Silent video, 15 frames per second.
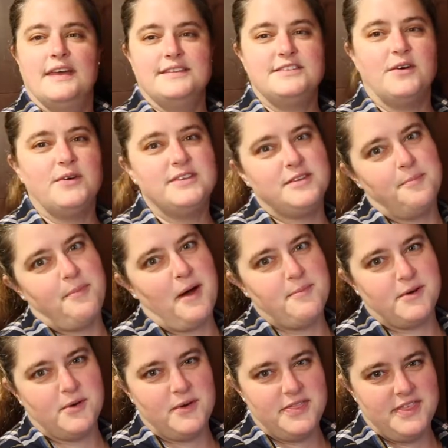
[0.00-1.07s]
It's always a
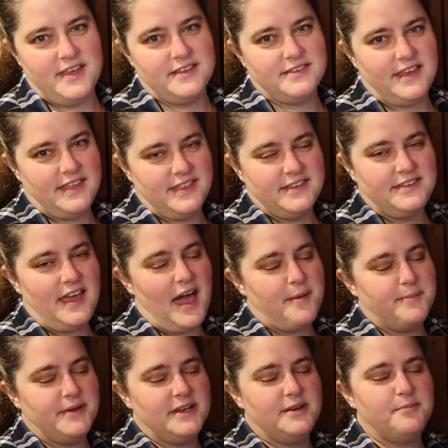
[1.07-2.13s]
bummer when things like this
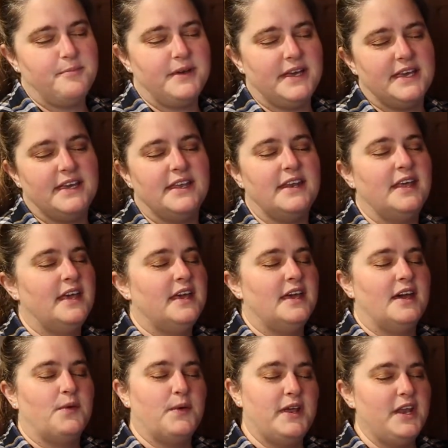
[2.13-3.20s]
happen, but
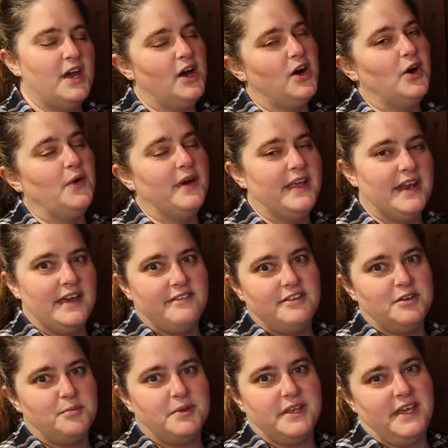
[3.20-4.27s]
we know
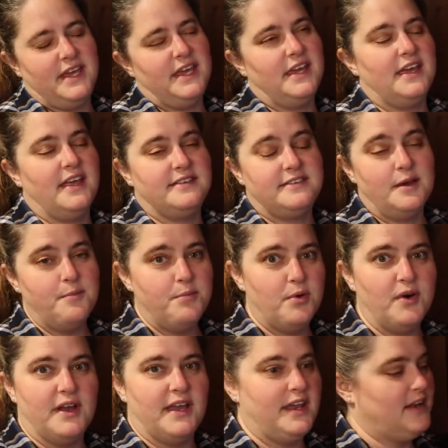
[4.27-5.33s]
inevitably at some
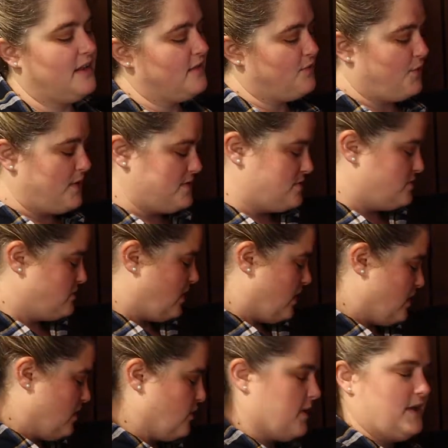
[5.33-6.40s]
point the freezers
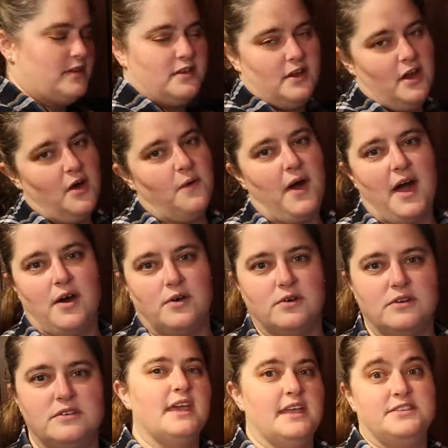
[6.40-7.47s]
are going to go
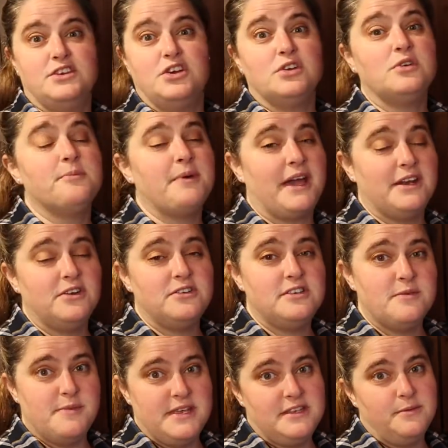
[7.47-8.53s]
out. It's a good reminder
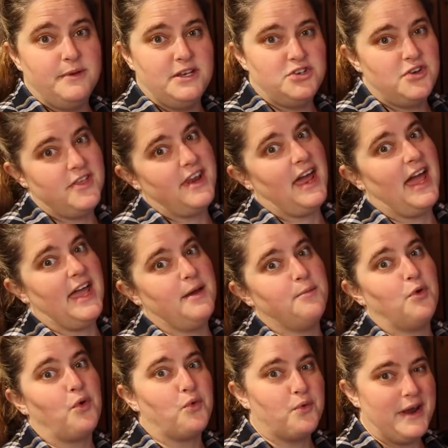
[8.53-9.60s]
to me to make sure that I
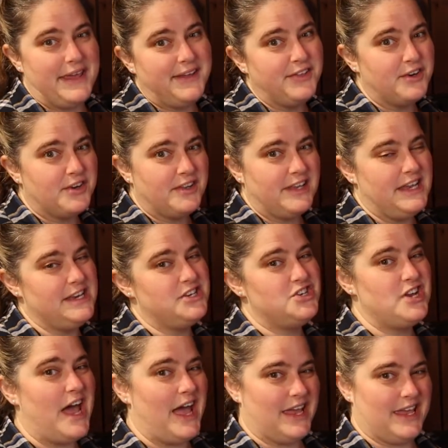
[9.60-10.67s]
am regularly
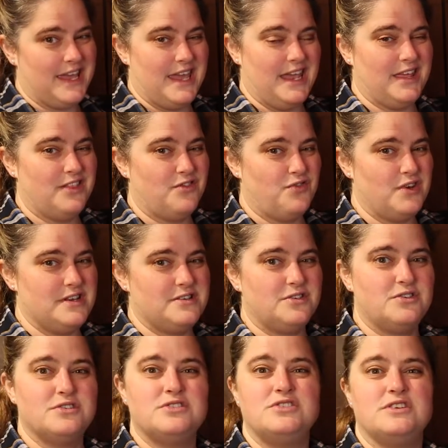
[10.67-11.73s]
checking the
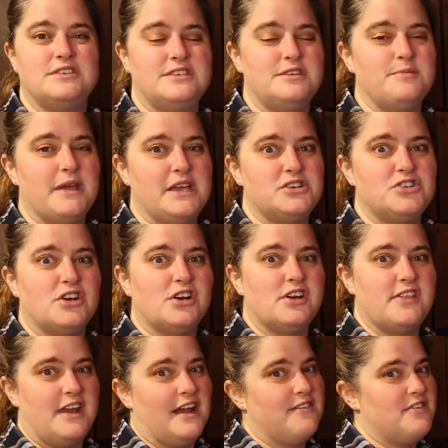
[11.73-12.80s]
freezers just to make sure
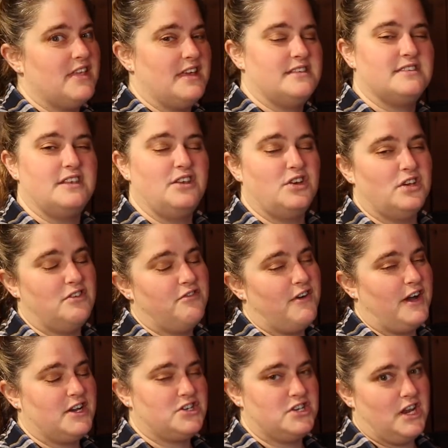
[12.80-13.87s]
that everything's in good
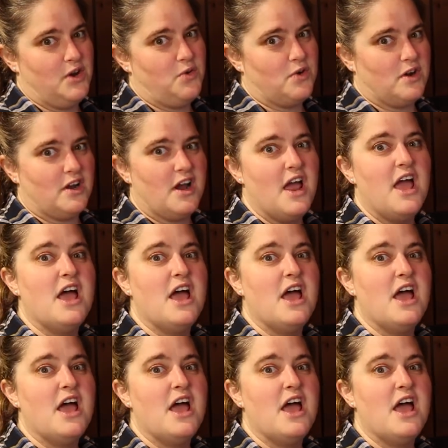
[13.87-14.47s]
functioning order.